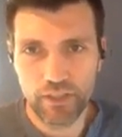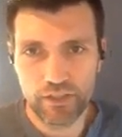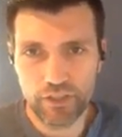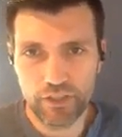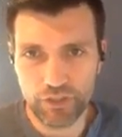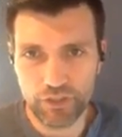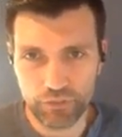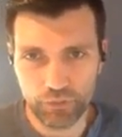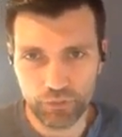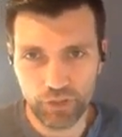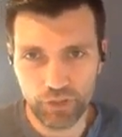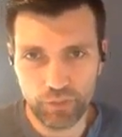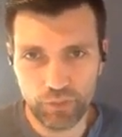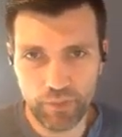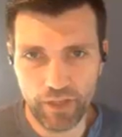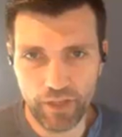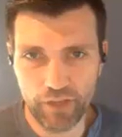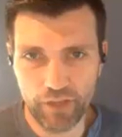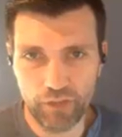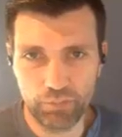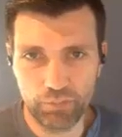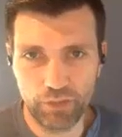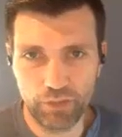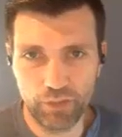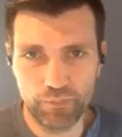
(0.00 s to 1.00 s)
Doesn't really matter.
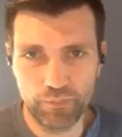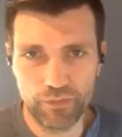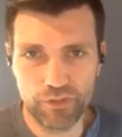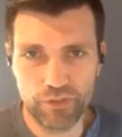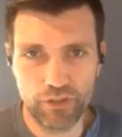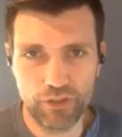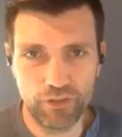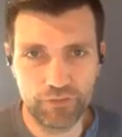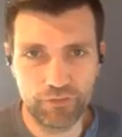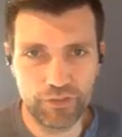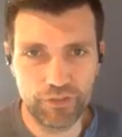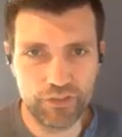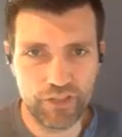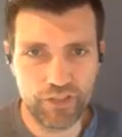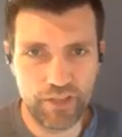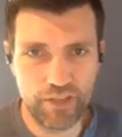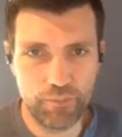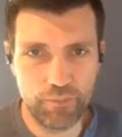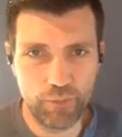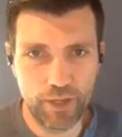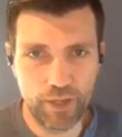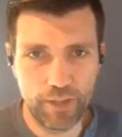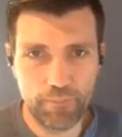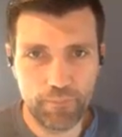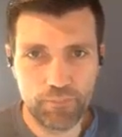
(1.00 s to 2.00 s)
The problem is solved the
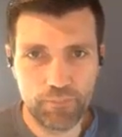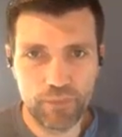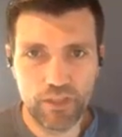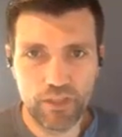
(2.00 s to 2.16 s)
same way.